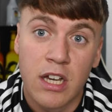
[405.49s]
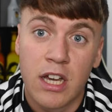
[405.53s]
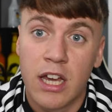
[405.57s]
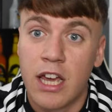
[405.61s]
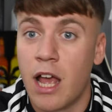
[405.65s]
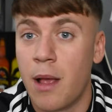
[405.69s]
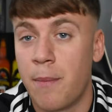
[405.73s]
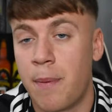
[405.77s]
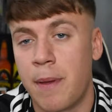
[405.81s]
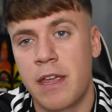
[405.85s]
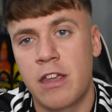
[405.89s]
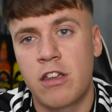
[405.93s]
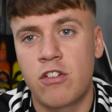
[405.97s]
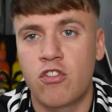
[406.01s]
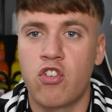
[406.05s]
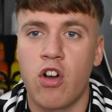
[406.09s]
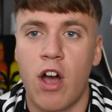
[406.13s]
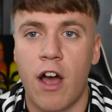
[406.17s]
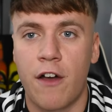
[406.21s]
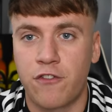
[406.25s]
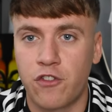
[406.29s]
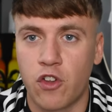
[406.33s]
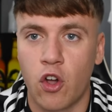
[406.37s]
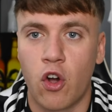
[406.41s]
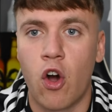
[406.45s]
A big
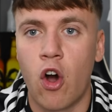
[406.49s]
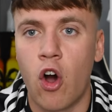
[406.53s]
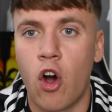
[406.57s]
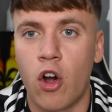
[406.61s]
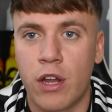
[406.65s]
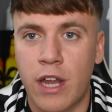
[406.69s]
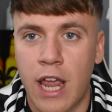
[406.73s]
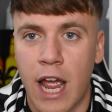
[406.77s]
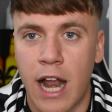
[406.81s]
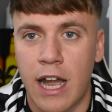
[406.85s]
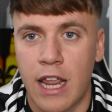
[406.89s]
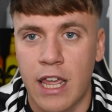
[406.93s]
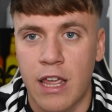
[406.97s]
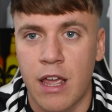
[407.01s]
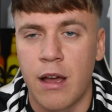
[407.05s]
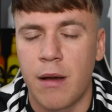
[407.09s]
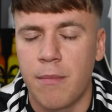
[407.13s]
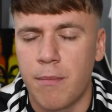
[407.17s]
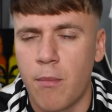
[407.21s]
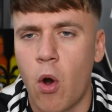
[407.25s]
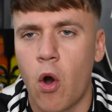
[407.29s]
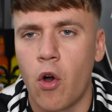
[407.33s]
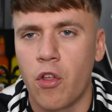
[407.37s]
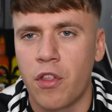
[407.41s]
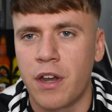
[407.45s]
Kraft or Kelly,
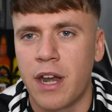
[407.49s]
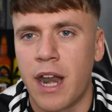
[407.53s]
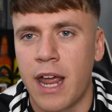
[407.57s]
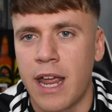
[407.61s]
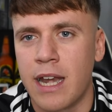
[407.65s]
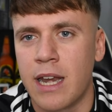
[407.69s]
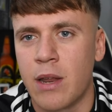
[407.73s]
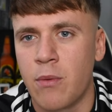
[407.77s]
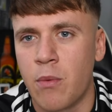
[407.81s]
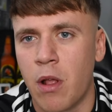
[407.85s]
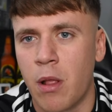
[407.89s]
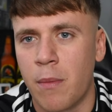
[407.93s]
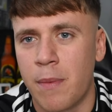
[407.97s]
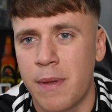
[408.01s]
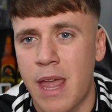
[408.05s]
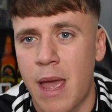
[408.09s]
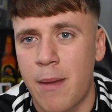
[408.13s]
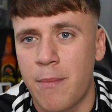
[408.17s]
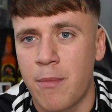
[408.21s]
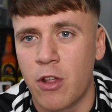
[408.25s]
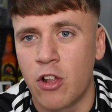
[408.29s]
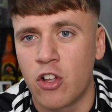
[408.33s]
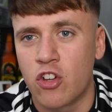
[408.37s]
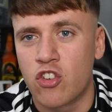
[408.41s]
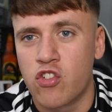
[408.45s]
more than likely will be
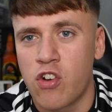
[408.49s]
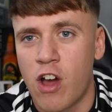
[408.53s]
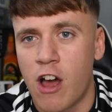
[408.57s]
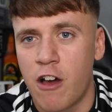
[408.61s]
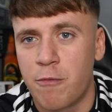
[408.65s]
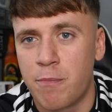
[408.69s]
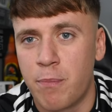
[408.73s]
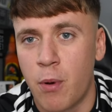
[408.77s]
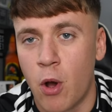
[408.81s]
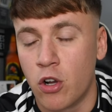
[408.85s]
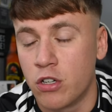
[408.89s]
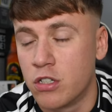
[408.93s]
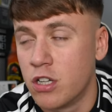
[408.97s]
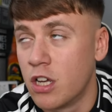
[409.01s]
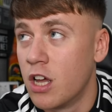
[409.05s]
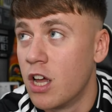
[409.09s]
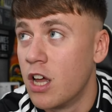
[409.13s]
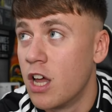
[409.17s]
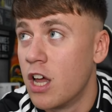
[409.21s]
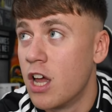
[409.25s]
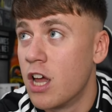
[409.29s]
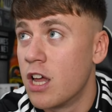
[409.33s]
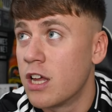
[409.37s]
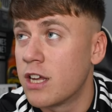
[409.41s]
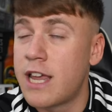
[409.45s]
Emil Kraft. But
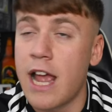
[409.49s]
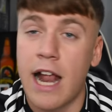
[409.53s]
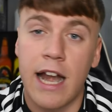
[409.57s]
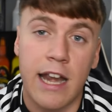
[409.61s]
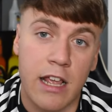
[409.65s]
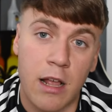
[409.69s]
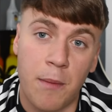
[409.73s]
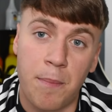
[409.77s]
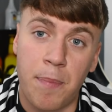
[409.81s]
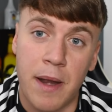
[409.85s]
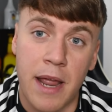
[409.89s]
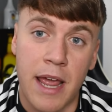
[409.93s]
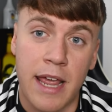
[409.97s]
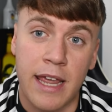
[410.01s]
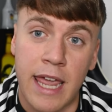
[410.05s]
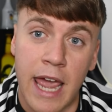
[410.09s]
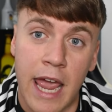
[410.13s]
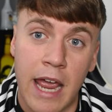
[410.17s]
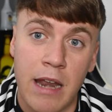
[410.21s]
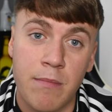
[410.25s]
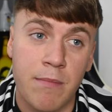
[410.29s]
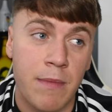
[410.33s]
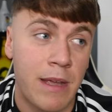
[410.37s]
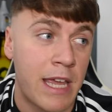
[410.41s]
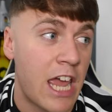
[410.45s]
Kelly will play
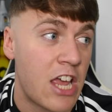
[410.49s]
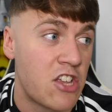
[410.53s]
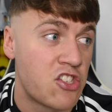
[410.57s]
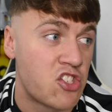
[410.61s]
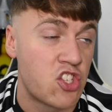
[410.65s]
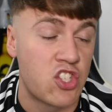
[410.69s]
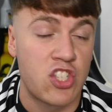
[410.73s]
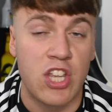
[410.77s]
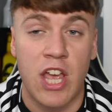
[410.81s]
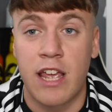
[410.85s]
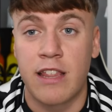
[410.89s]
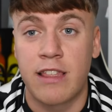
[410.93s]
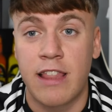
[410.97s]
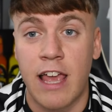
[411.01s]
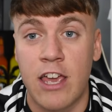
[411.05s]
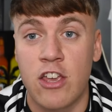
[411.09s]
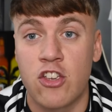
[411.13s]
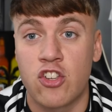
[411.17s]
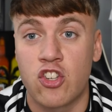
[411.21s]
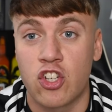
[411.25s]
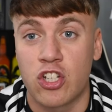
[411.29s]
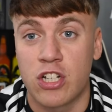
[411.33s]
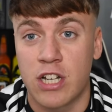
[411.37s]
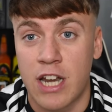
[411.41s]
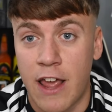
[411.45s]
again against a side that he's
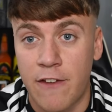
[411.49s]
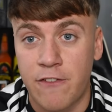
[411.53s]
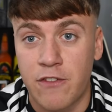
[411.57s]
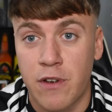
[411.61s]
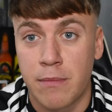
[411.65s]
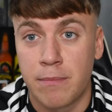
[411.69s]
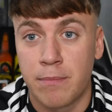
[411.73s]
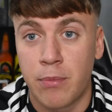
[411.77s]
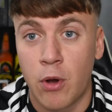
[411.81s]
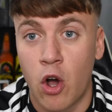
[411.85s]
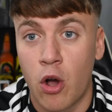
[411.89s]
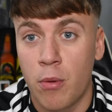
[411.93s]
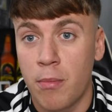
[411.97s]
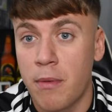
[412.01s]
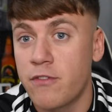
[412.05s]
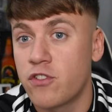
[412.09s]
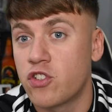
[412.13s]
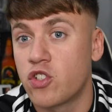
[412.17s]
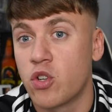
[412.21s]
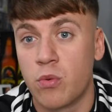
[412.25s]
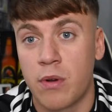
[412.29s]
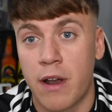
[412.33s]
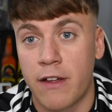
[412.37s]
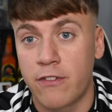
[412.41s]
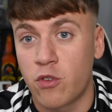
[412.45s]
just left in Bournemouth.
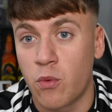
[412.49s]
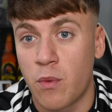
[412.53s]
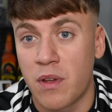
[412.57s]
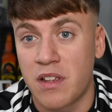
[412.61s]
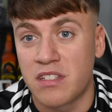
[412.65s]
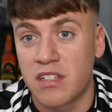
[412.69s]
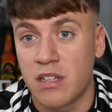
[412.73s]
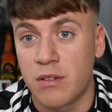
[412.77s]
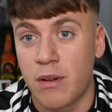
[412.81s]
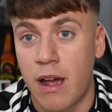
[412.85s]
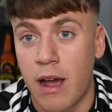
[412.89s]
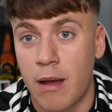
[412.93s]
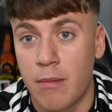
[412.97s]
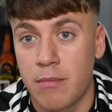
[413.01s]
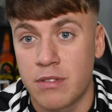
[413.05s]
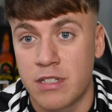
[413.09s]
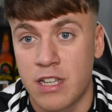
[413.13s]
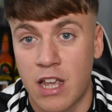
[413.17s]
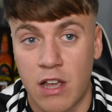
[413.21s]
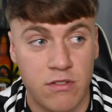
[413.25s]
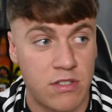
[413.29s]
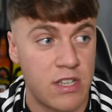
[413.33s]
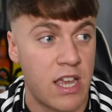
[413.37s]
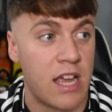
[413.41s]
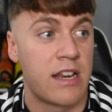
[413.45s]
So we'll have to wait and see what happens.
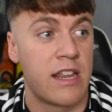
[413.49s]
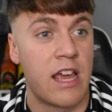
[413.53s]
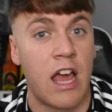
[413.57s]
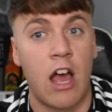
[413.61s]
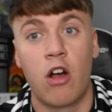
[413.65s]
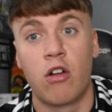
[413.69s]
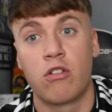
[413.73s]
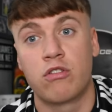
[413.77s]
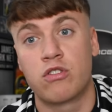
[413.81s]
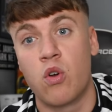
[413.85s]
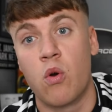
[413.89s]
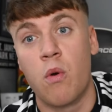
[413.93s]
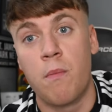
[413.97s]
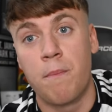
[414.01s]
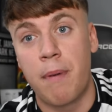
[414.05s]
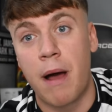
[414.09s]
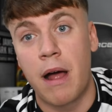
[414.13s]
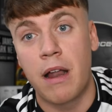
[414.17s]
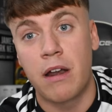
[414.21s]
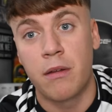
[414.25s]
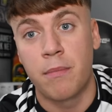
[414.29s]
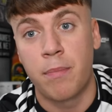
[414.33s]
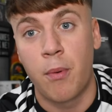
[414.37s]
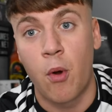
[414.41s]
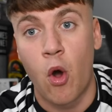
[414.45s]
I'll see Eddie Howe's going
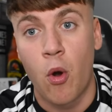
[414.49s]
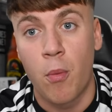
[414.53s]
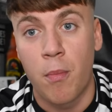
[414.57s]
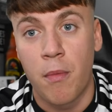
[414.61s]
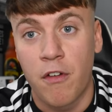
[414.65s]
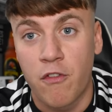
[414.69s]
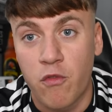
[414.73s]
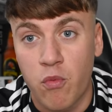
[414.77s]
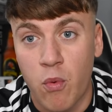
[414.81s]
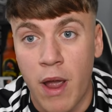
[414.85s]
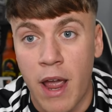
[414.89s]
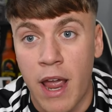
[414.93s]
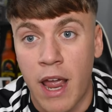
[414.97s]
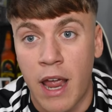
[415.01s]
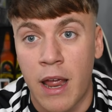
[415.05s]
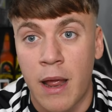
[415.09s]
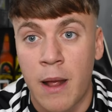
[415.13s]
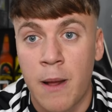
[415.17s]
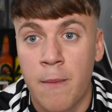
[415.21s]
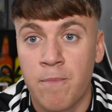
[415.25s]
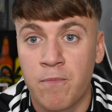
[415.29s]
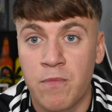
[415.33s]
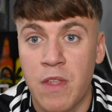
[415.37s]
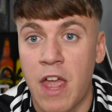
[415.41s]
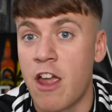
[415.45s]
back to Bournemouth where
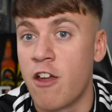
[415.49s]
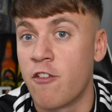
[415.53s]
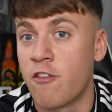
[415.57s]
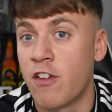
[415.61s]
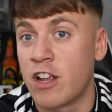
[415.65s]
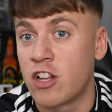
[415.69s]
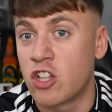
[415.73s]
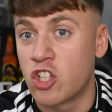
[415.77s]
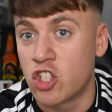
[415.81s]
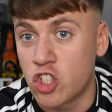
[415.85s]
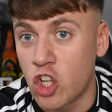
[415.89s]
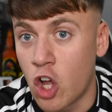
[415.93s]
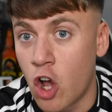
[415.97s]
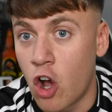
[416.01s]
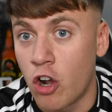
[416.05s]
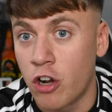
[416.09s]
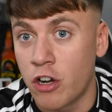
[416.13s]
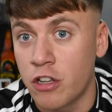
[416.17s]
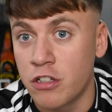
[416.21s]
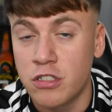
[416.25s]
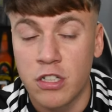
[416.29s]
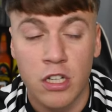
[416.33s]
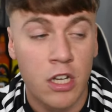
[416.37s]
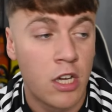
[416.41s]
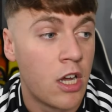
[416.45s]
everything
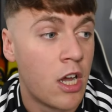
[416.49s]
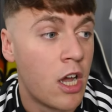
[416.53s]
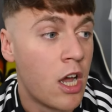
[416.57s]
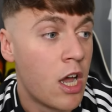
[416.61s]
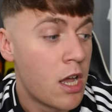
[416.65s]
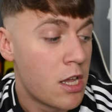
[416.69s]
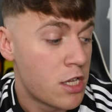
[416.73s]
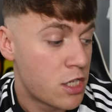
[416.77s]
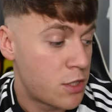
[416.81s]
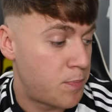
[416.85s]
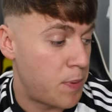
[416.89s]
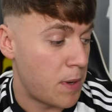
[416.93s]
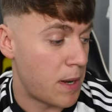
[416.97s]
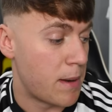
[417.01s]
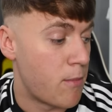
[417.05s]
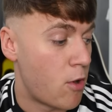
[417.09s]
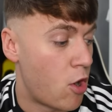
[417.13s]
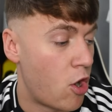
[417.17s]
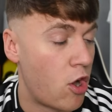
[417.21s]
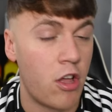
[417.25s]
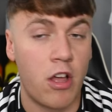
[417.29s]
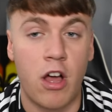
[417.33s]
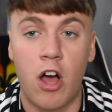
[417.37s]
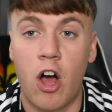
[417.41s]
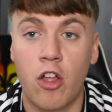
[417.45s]
started. Speaking
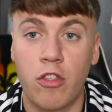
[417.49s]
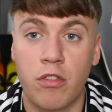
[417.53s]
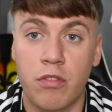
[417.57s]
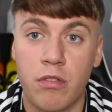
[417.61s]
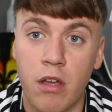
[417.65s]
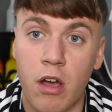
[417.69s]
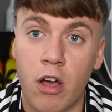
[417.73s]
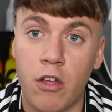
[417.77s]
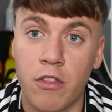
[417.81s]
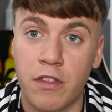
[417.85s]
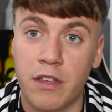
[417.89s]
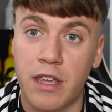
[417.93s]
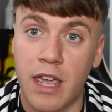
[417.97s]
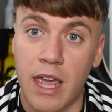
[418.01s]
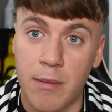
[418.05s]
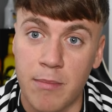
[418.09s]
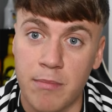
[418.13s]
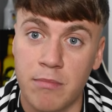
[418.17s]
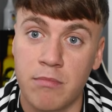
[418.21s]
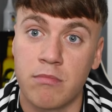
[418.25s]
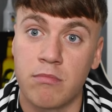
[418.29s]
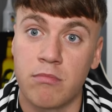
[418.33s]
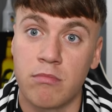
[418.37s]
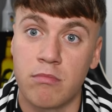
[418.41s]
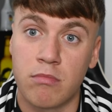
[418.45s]
more on the
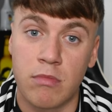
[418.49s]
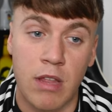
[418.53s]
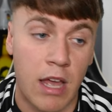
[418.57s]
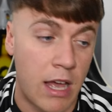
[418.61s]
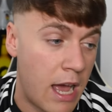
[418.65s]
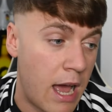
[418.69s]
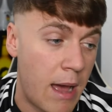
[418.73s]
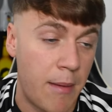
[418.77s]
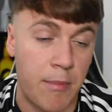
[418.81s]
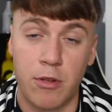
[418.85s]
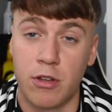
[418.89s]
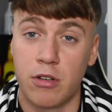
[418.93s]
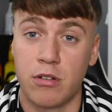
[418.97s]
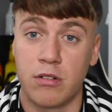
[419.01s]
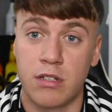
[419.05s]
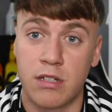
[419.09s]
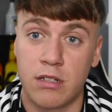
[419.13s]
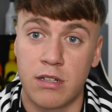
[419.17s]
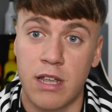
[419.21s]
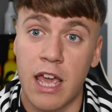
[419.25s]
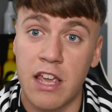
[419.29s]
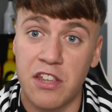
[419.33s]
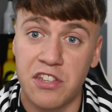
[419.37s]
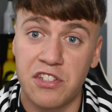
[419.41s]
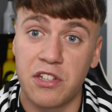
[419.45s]
game that happened
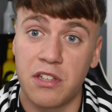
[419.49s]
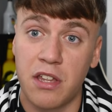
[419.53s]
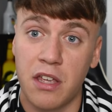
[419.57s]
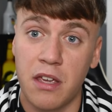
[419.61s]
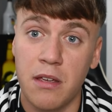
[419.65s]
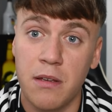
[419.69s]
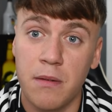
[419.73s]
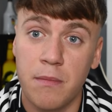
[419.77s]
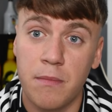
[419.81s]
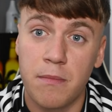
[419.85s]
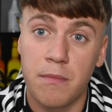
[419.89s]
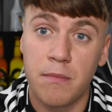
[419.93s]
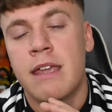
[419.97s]
yesterday.